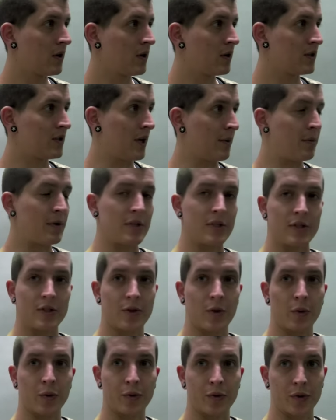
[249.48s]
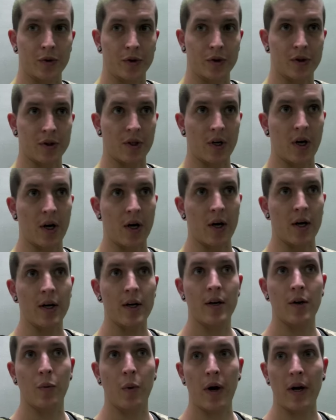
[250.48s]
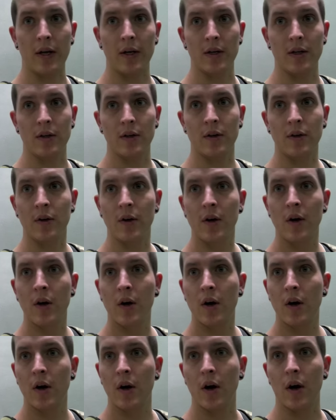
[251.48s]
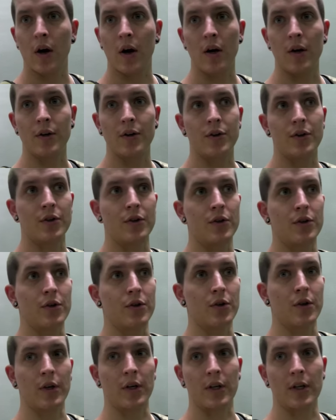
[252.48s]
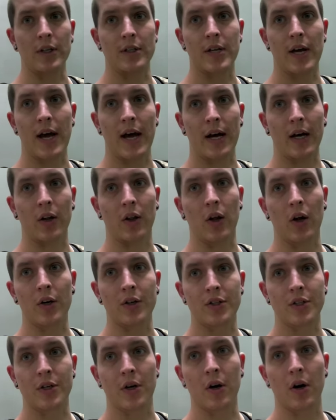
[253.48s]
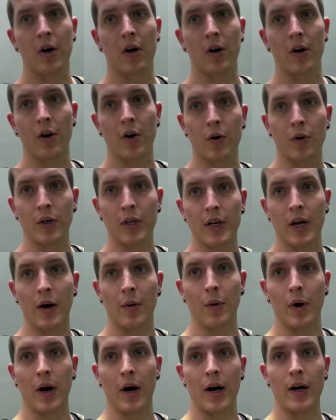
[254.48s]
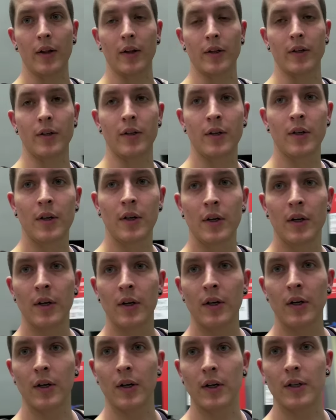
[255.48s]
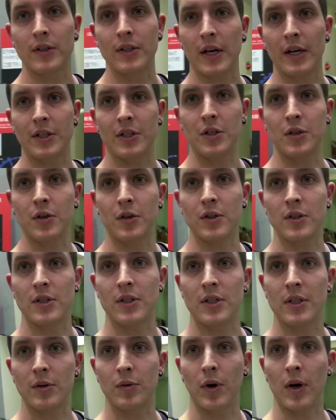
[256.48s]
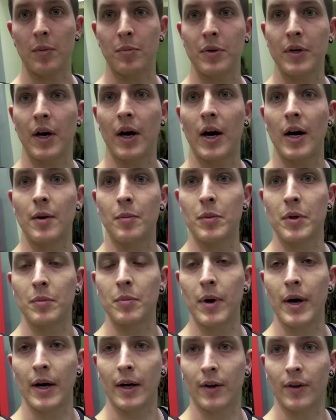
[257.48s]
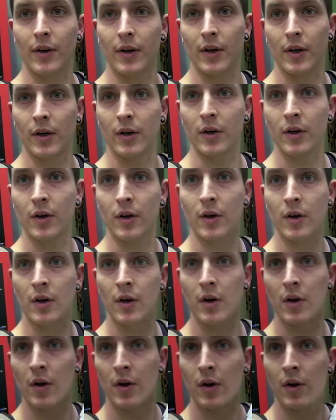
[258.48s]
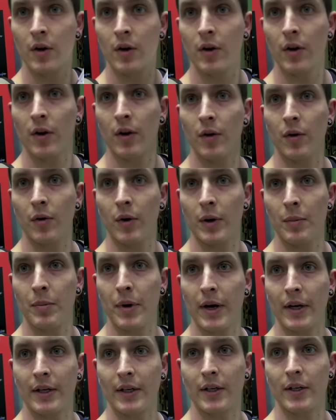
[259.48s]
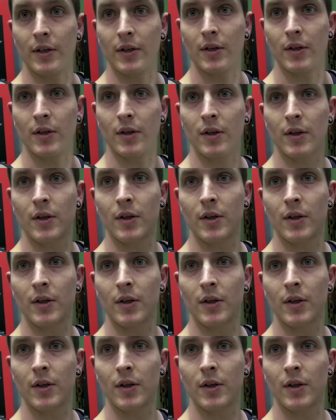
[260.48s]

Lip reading: Japanese soldiers hid away in during an attack launched on Okinawa Island. And it's actually, you can see right behind me back there, right back here,